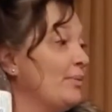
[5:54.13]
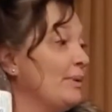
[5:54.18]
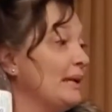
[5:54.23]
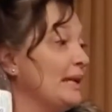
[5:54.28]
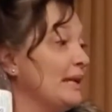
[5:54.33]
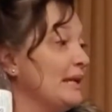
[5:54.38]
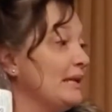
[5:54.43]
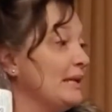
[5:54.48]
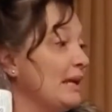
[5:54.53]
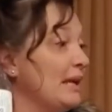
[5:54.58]
but
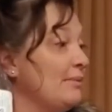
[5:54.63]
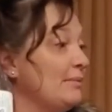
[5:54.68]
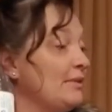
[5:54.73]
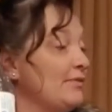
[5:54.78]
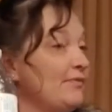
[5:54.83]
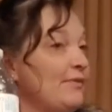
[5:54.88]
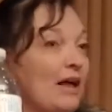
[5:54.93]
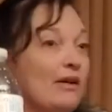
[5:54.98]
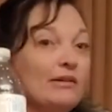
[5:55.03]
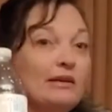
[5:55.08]
he named
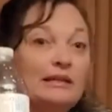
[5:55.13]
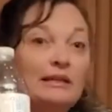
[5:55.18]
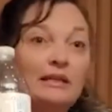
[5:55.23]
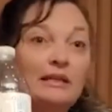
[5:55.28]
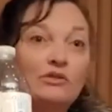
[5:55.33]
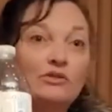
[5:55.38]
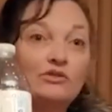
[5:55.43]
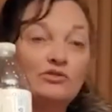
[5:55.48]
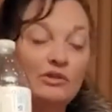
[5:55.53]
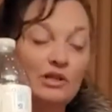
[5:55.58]
it Falcon
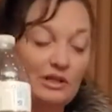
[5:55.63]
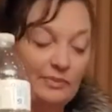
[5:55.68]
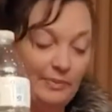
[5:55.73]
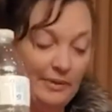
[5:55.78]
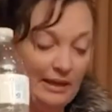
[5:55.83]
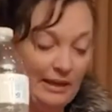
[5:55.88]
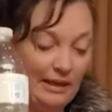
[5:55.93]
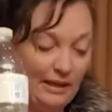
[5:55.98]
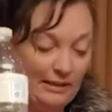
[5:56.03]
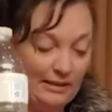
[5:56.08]
Industries
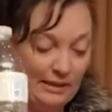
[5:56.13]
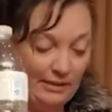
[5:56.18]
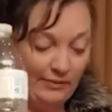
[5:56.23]
because